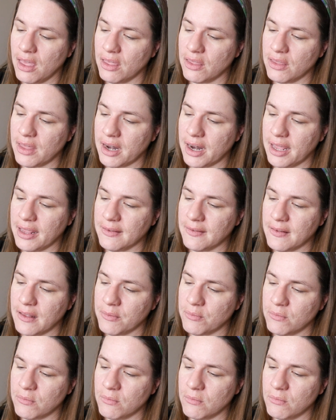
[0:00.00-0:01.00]
that I
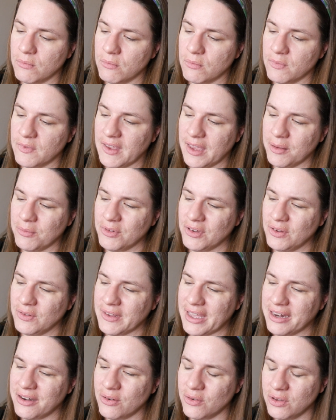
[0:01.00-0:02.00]
sometimes use.
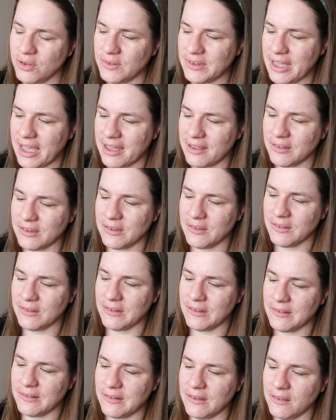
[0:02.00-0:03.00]
I don't use it as
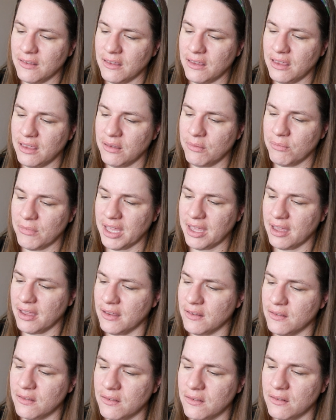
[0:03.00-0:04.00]
consistently. My
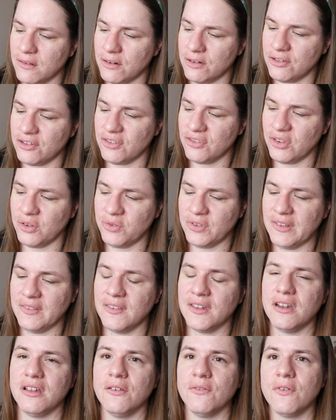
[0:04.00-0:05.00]
eyes are just so
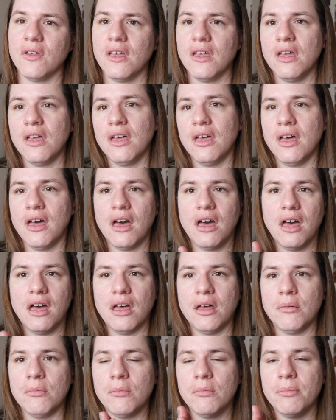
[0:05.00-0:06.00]
sensitive.
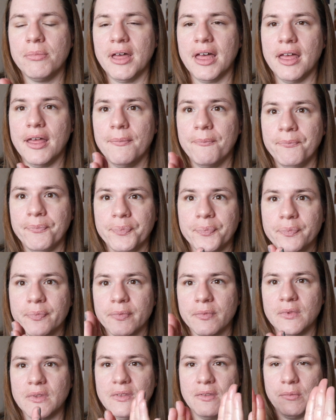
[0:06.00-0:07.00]
But
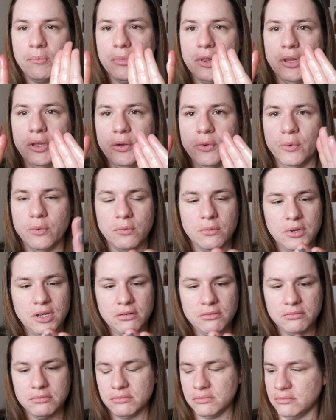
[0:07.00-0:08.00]
it's blue.
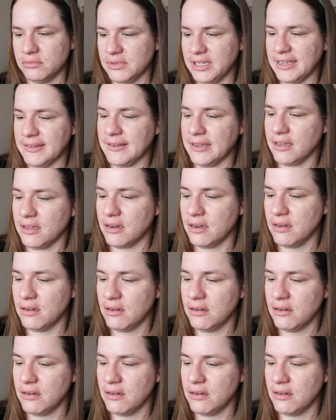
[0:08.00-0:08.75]
Oh, I guess I could